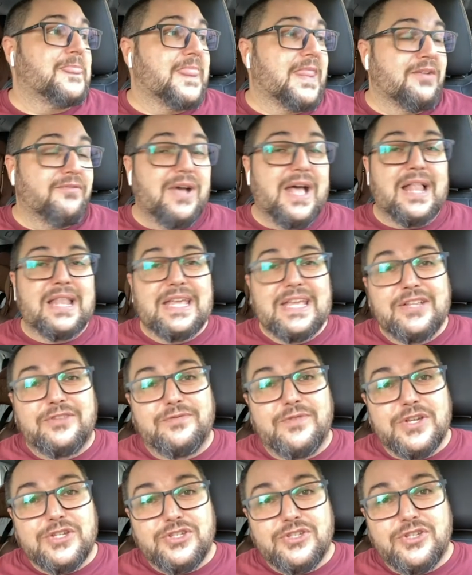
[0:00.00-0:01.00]
Well, it
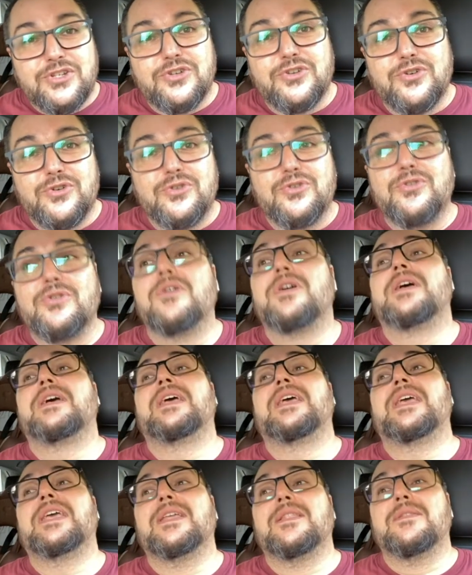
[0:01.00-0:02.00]
was true
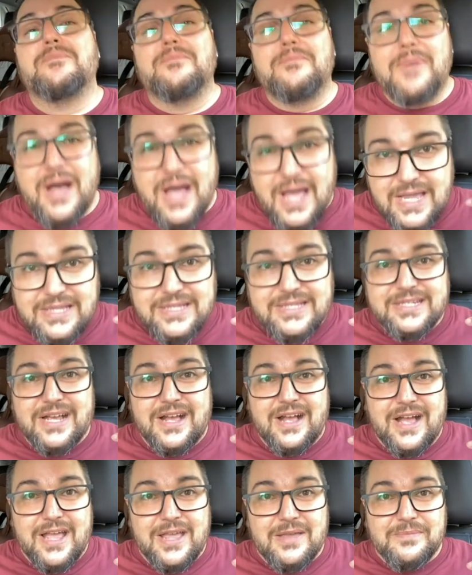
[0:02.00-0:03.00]
in my
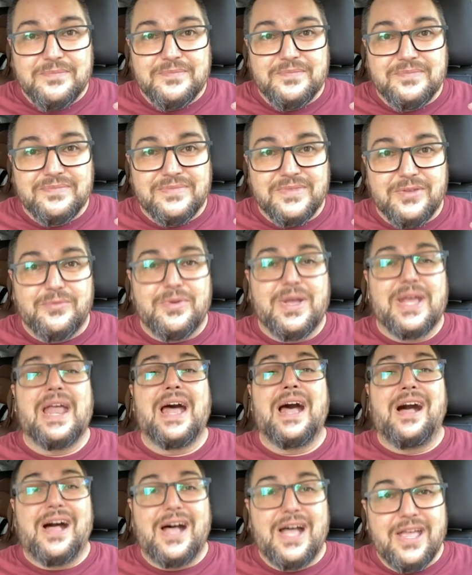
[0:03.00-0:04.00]
time when
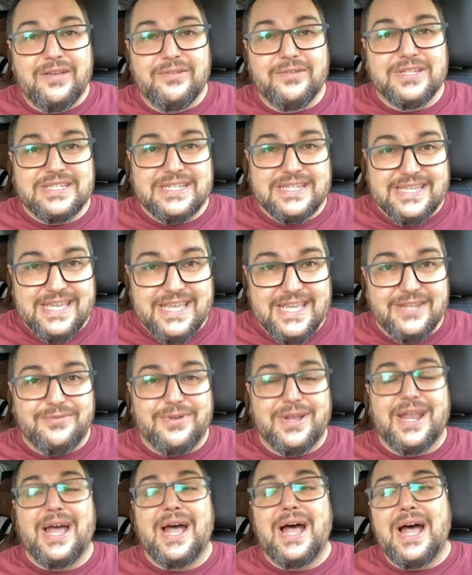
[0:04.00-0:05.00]
I was a kid,
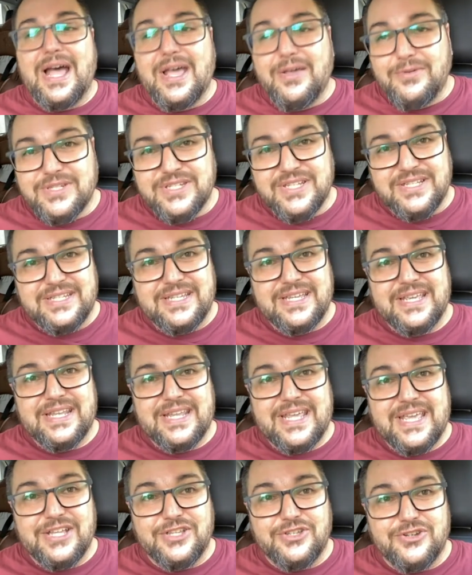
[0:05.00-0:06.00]
when I was a
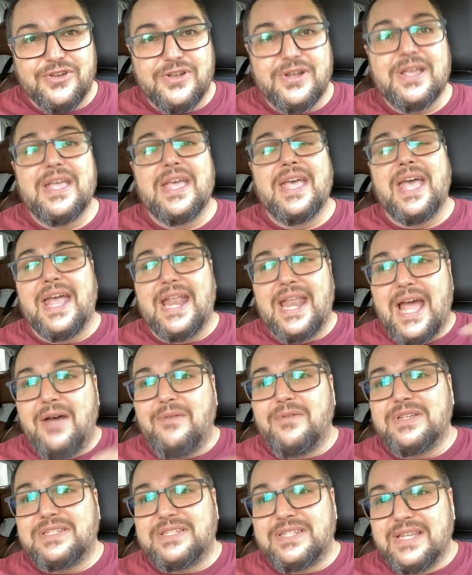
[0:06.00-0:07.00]
teenager, and I
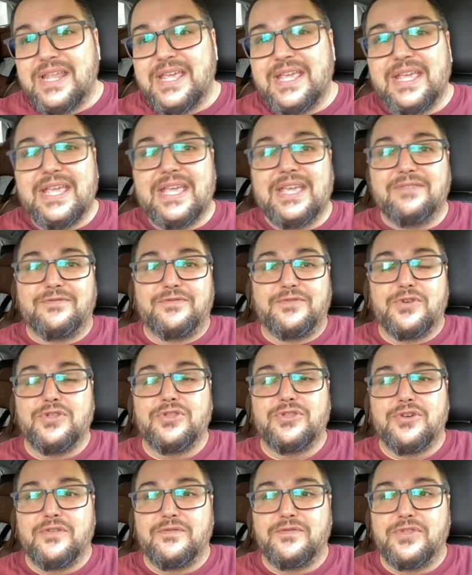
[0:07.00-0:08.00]
was sitting in
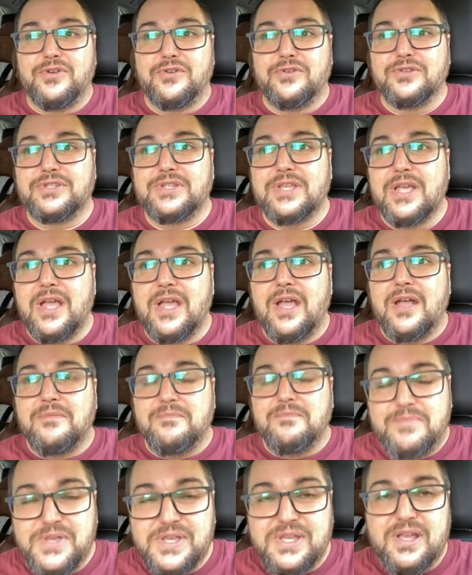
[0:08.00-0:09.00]
front of those
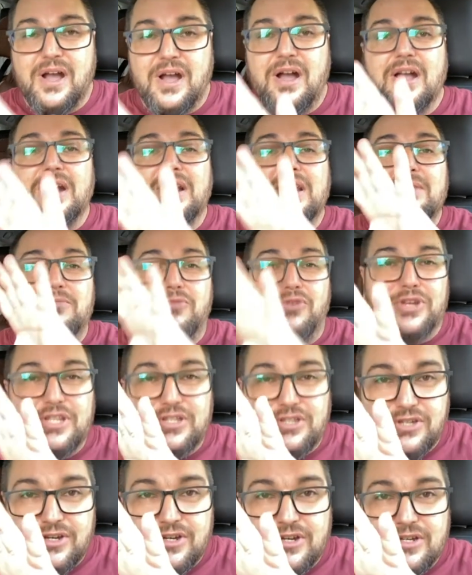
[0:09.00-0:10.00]
big ugly
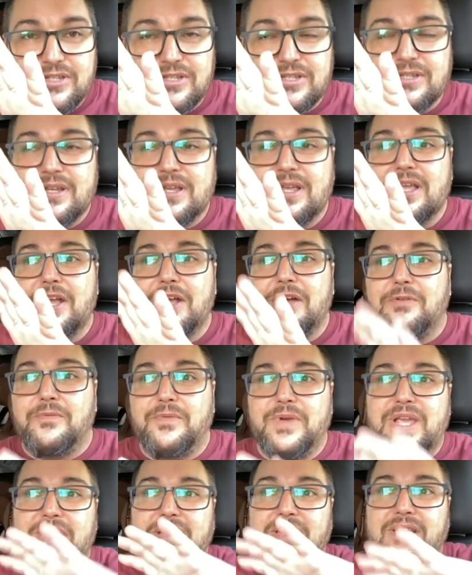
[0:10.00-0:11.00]
monitors
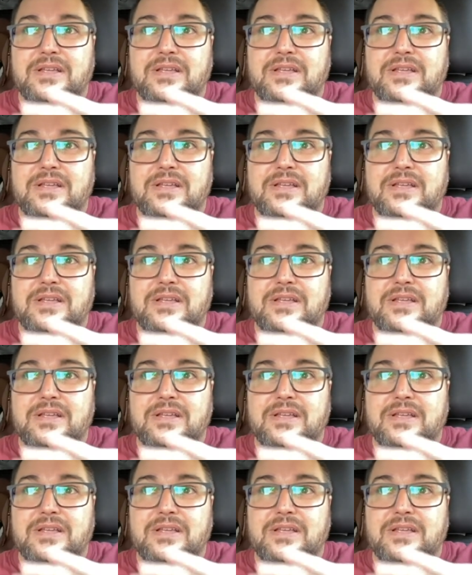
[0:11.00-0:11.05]
with